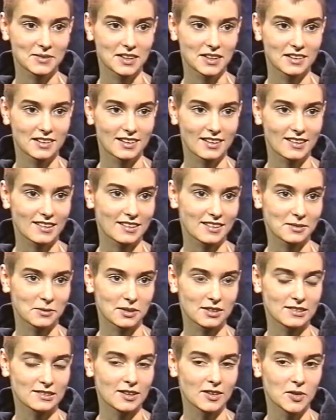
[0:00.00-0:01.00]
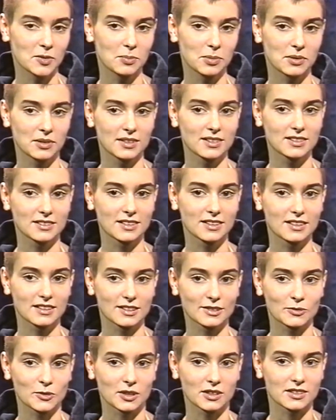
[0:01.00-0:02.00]
music, died Wednesday.
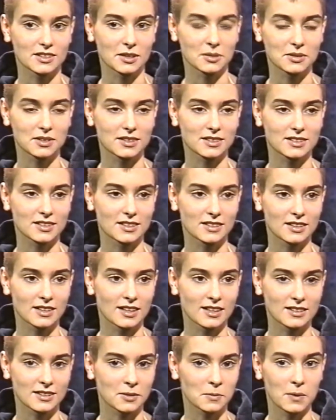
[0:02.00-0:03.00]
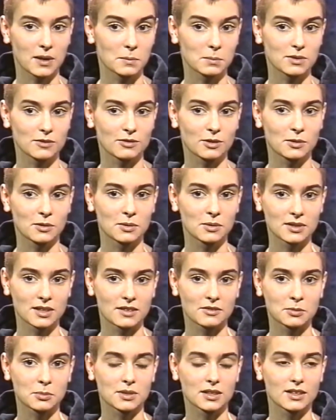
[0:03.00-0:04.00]
She was public
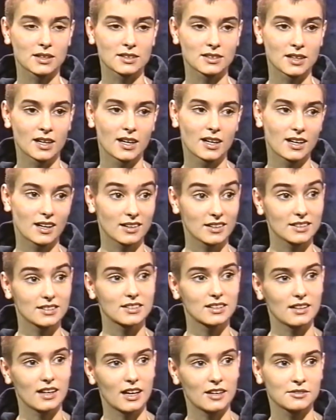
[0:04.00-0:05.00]
about her mental illness,